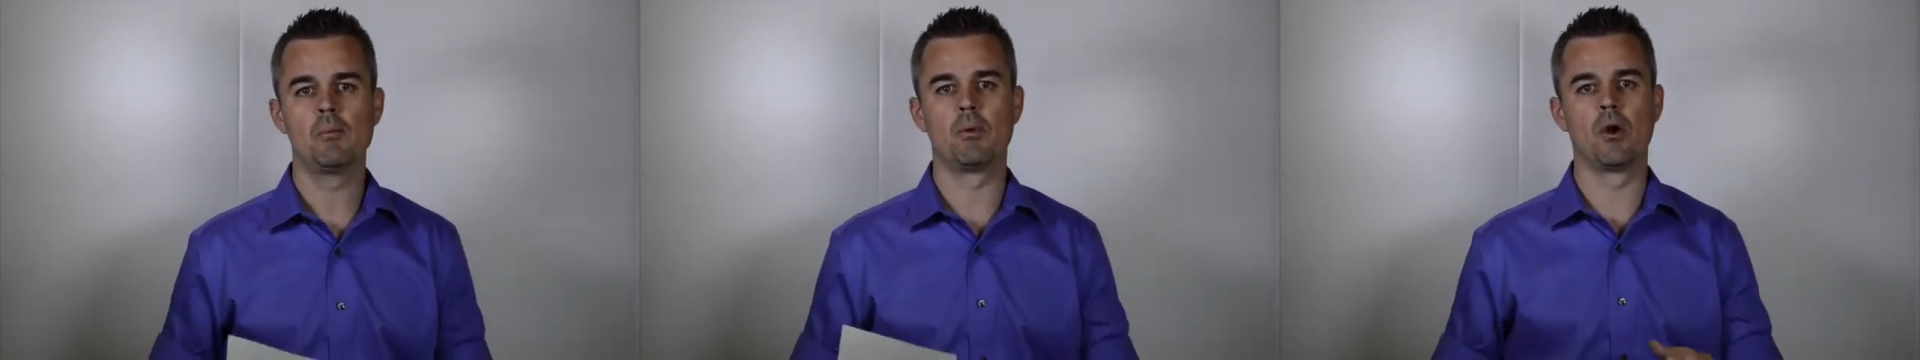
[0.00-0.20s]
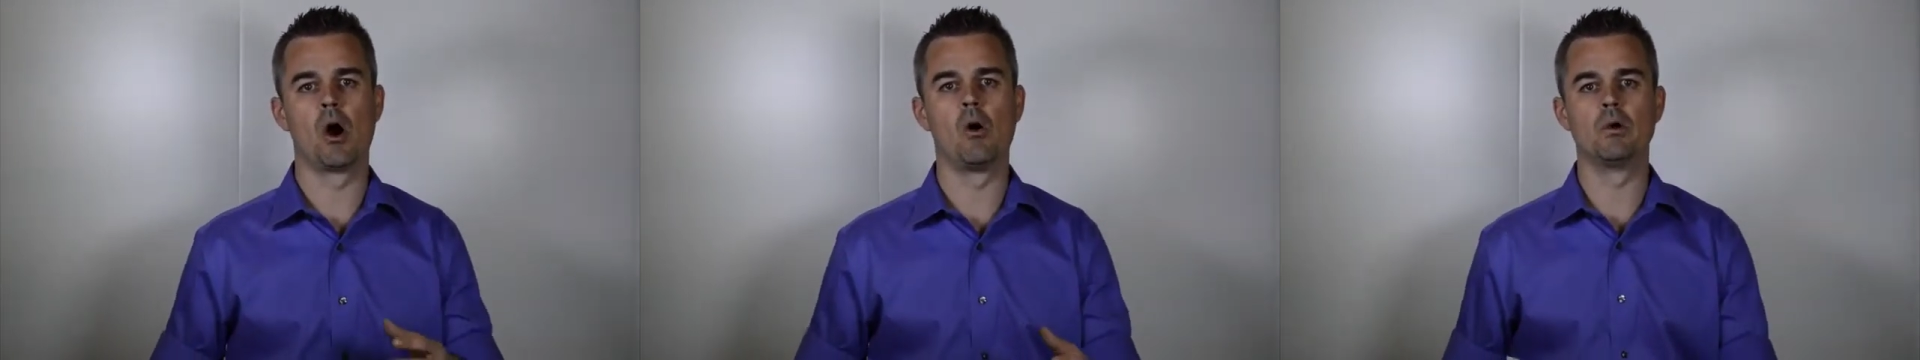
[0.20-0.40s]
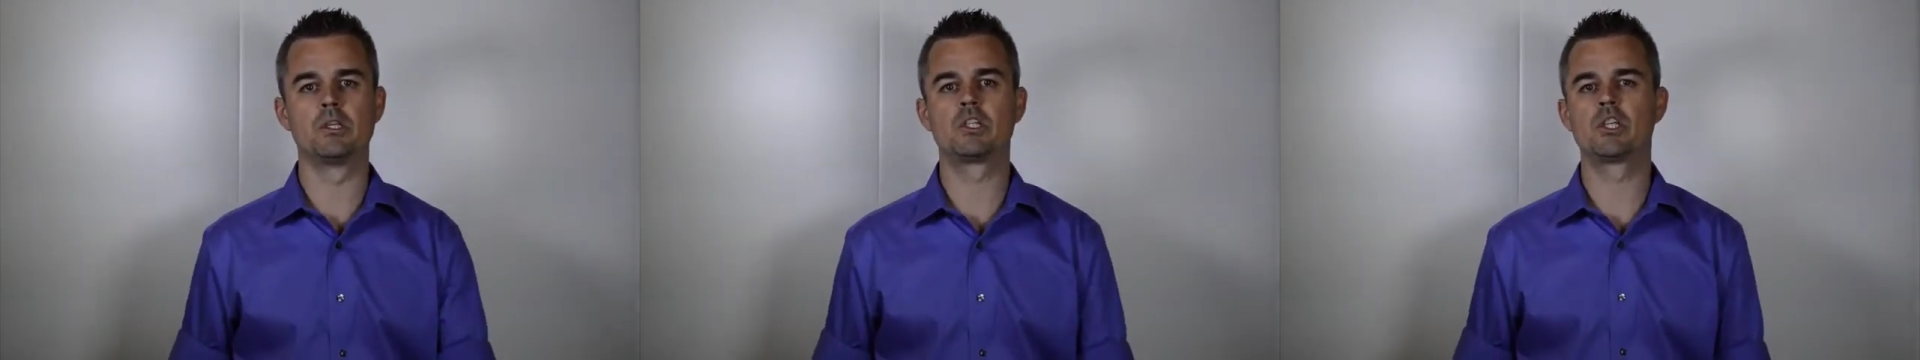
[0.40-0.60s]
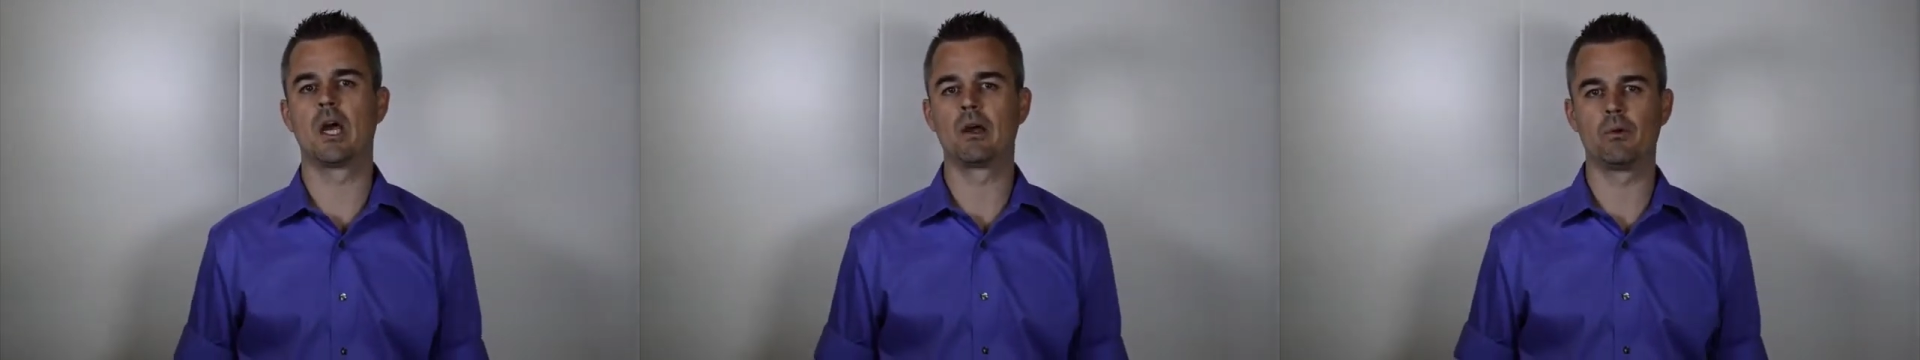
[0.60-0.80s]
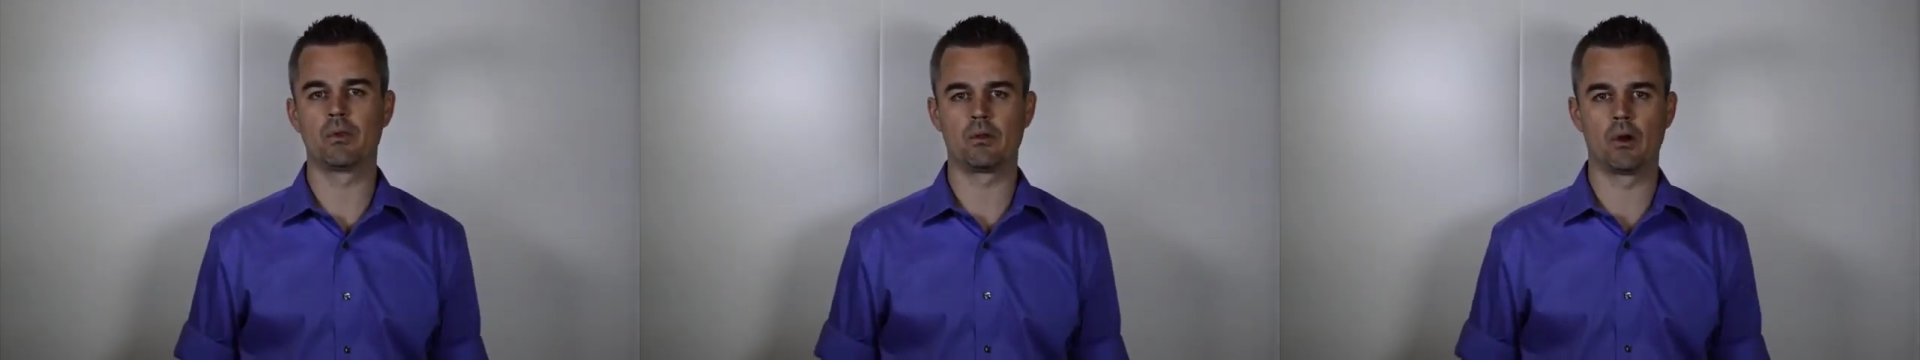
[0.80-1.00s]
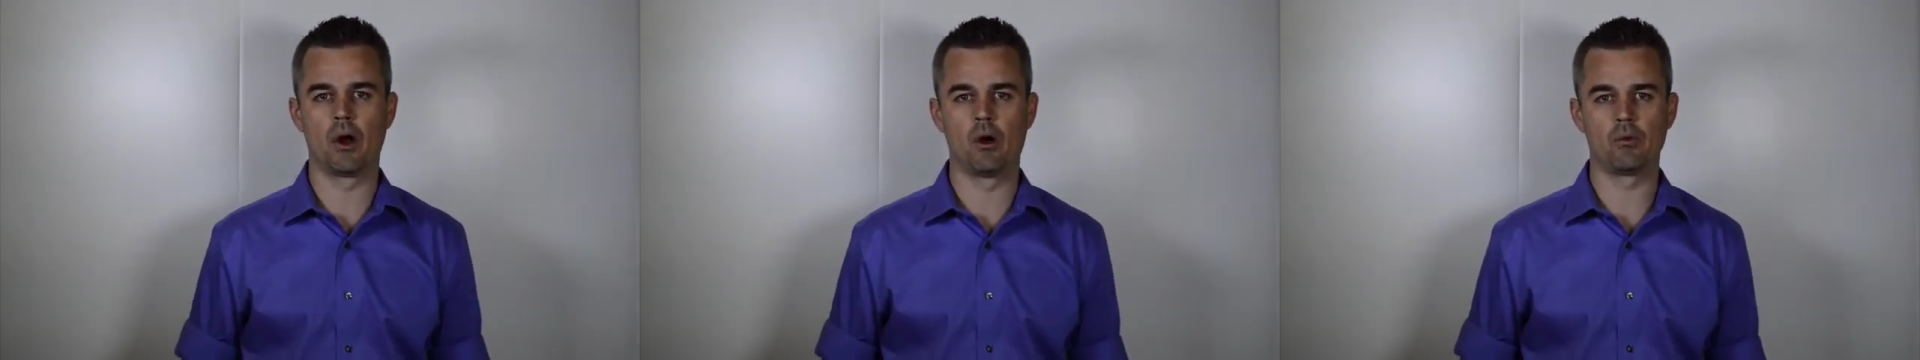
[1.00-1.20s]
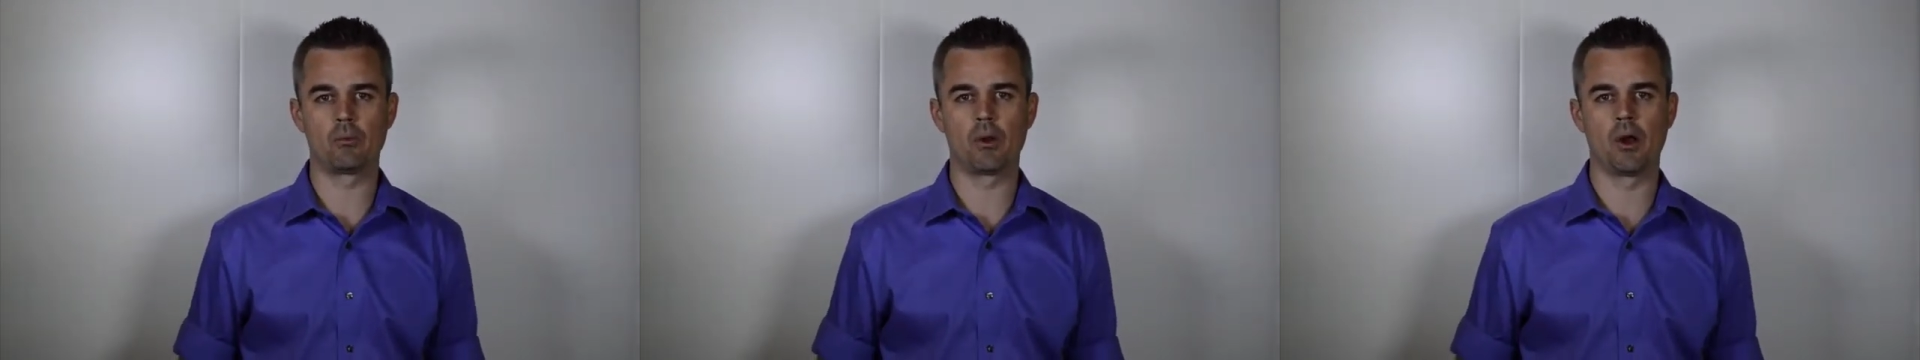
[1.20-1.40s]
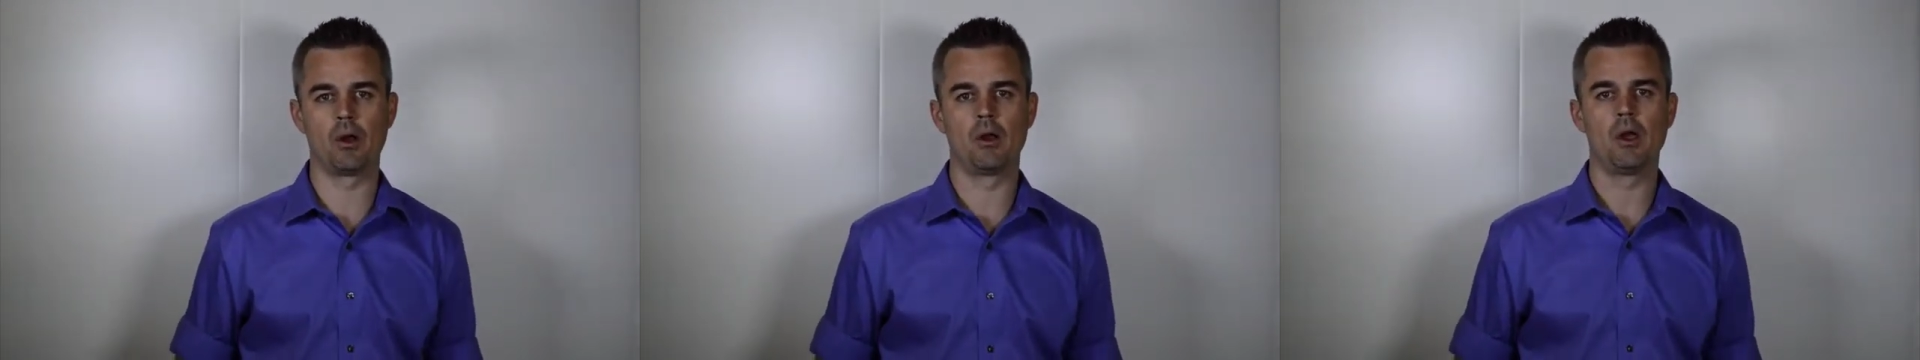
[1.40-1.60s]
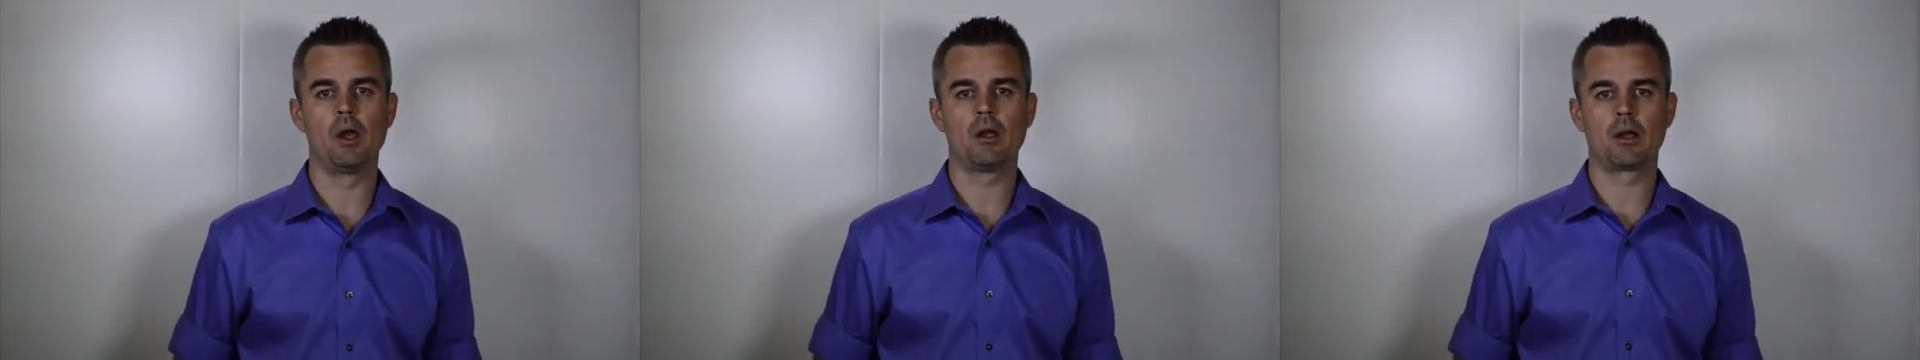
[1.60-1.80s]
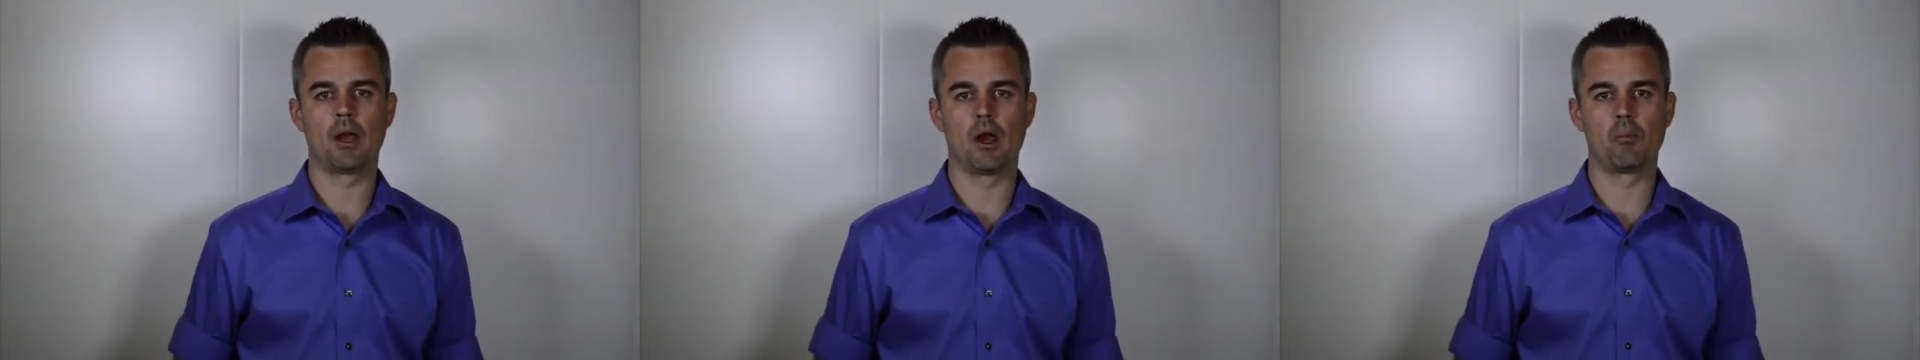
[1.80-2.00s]
but always check with your health
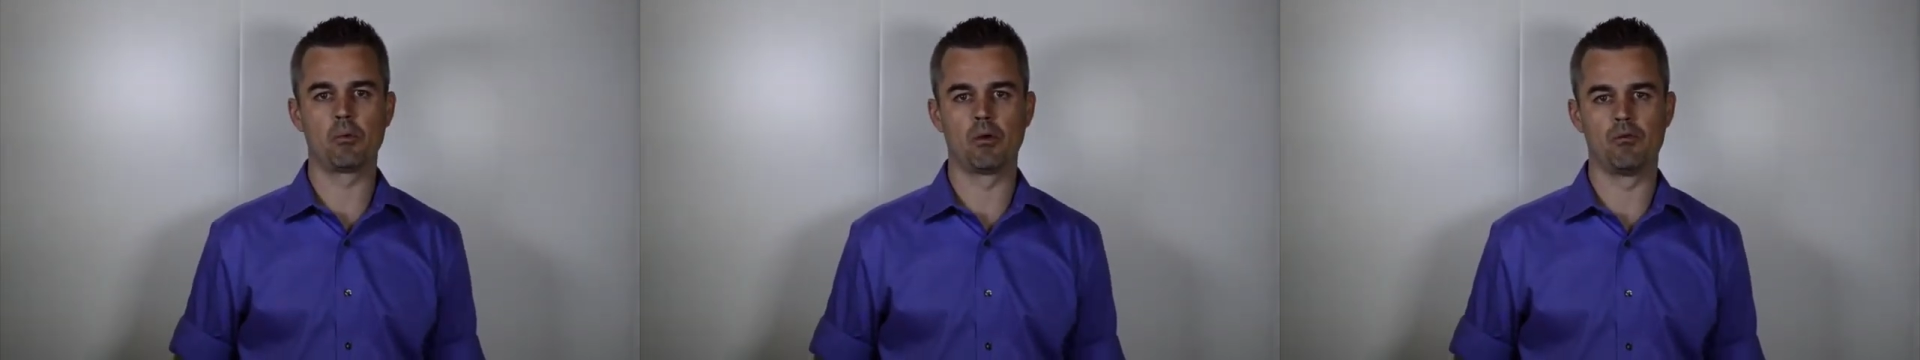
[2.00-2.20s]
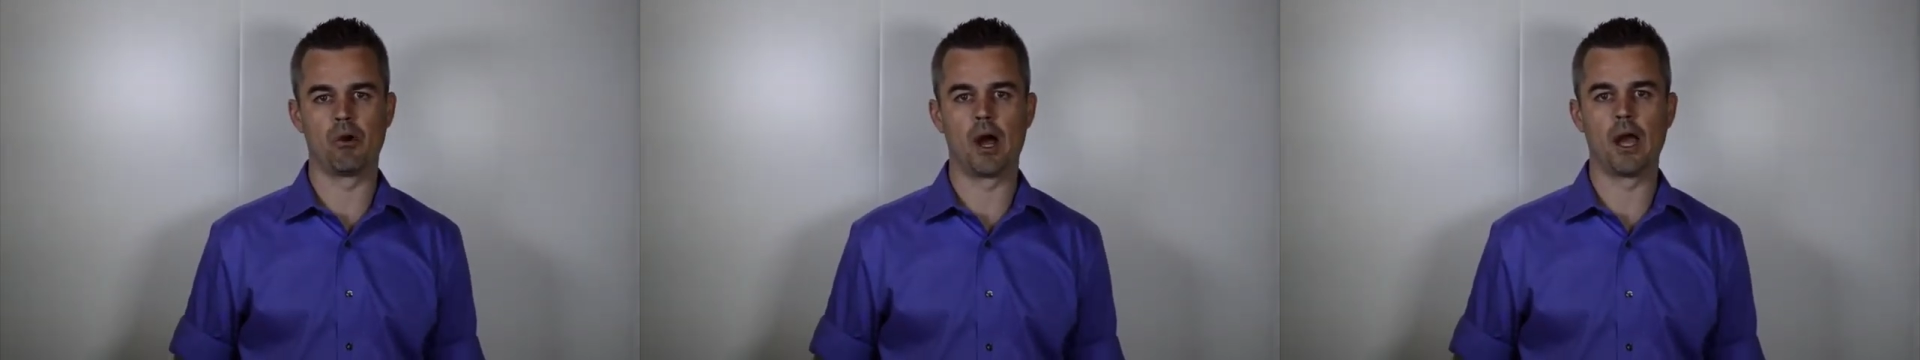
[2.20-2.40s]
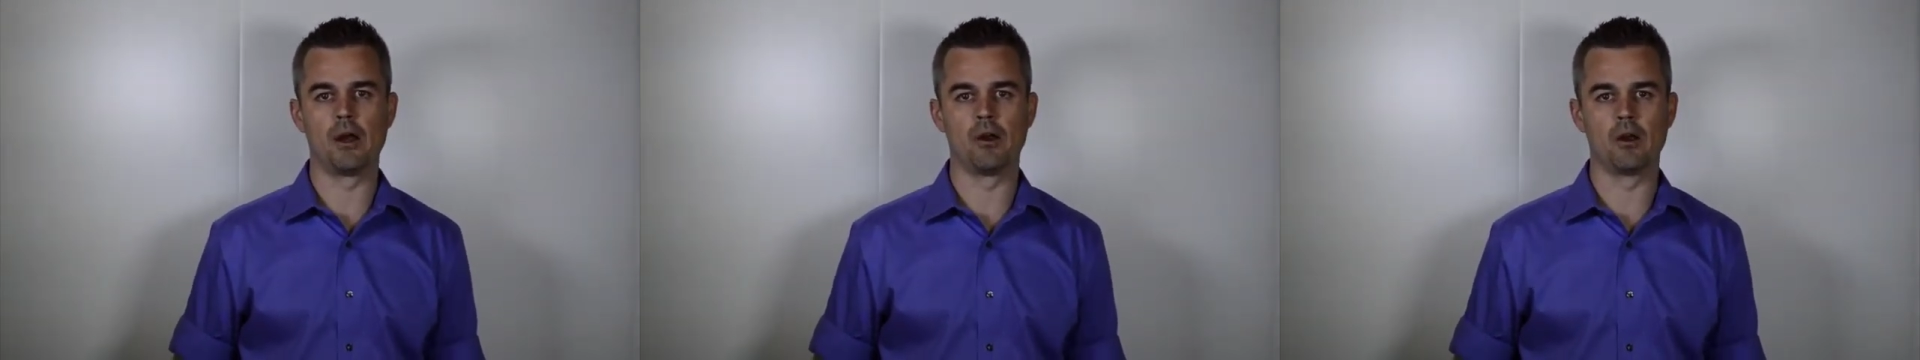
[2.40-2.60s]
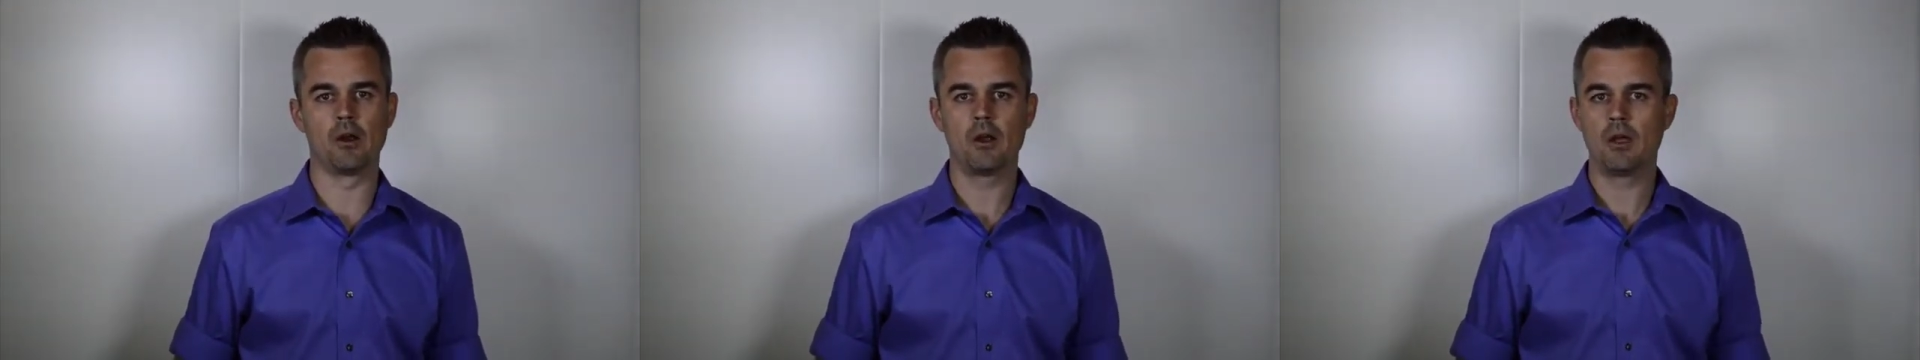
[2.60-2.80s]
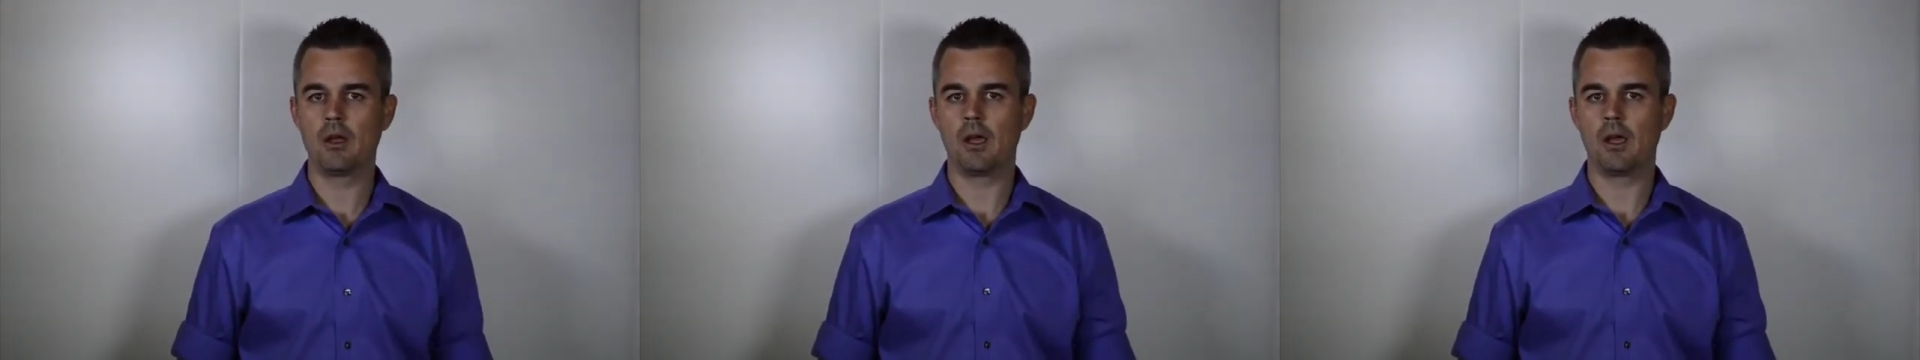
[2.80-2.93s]
care provider.